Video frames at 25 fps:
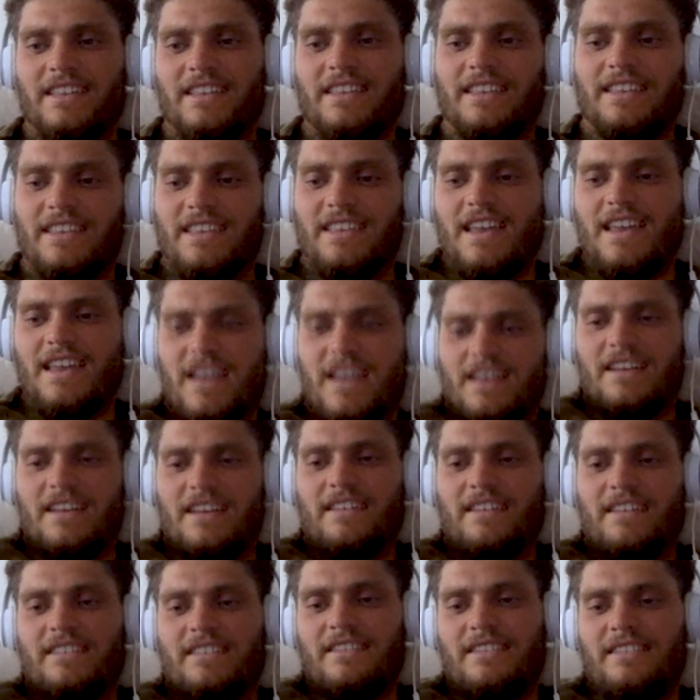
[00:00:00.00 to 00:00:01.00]
Yeah,
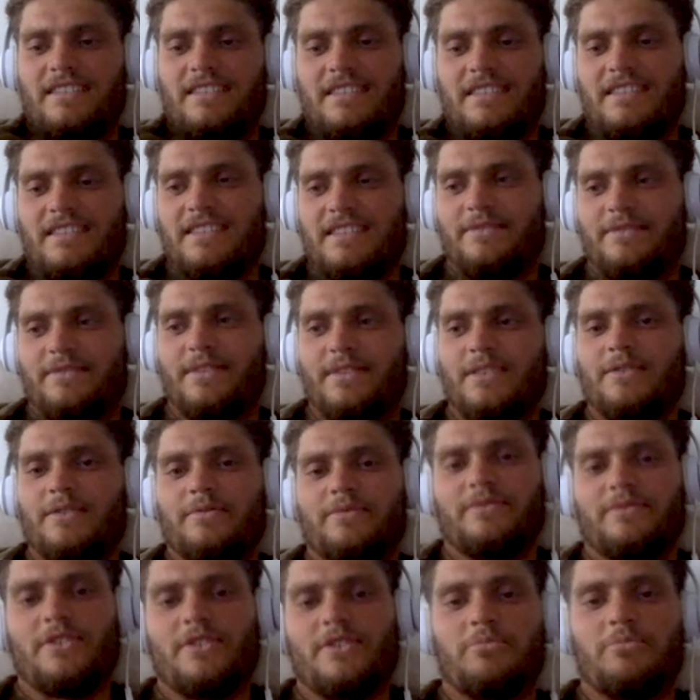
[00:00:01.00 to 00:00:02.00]
a
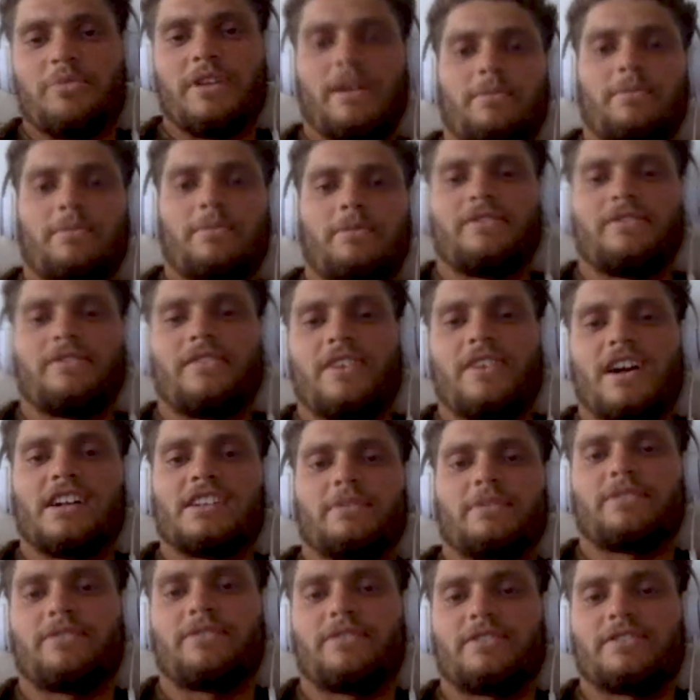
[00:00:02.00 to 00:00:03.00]
few people have asked
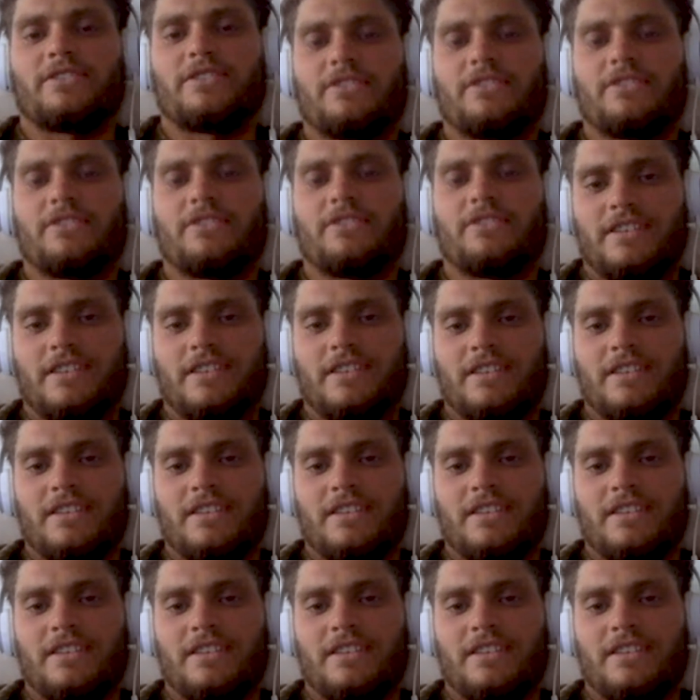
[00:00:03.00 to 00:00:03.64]
me for sure.